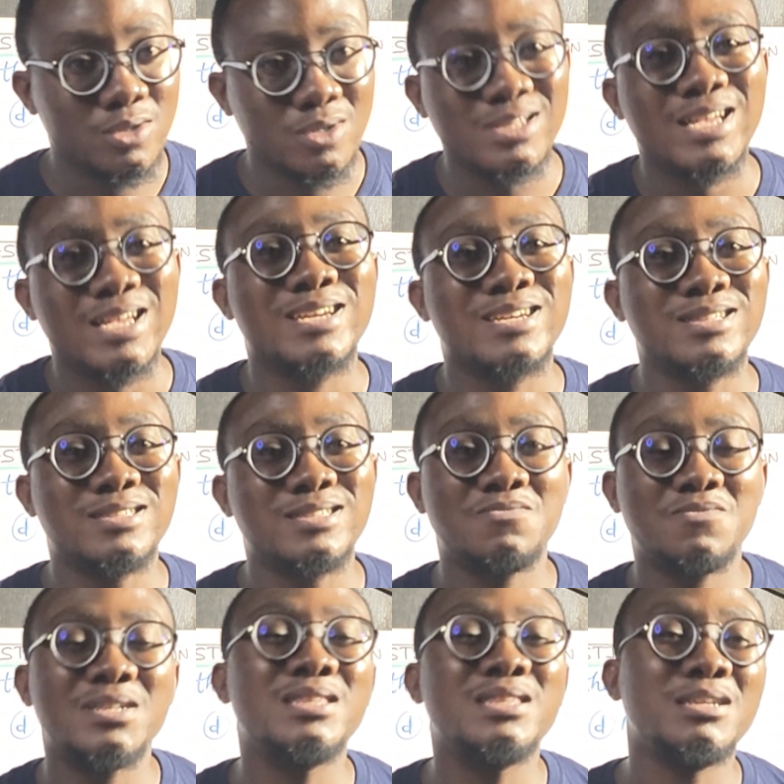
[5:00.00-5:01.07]
It's just like a
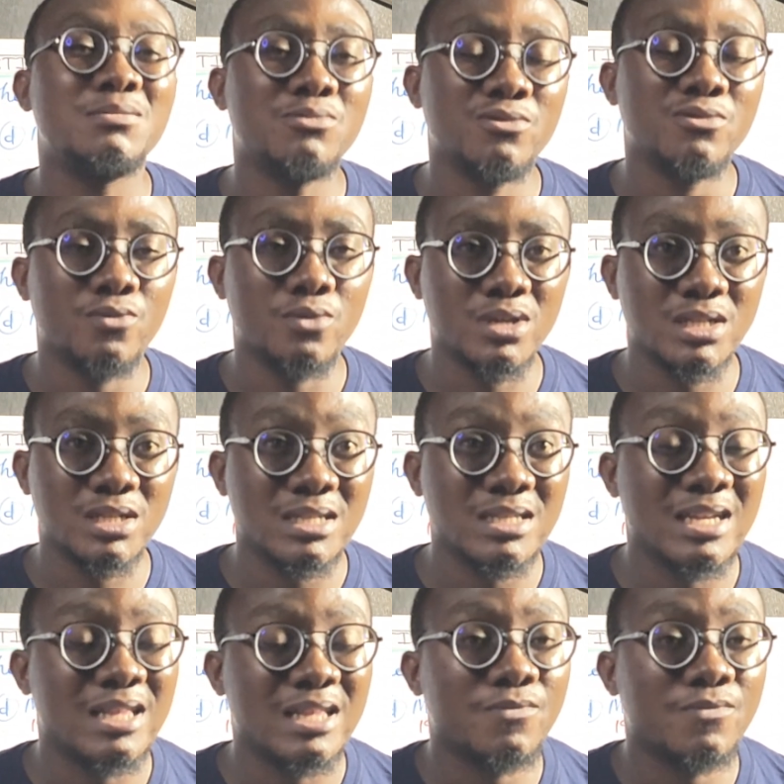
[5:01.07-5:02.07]
different name for it.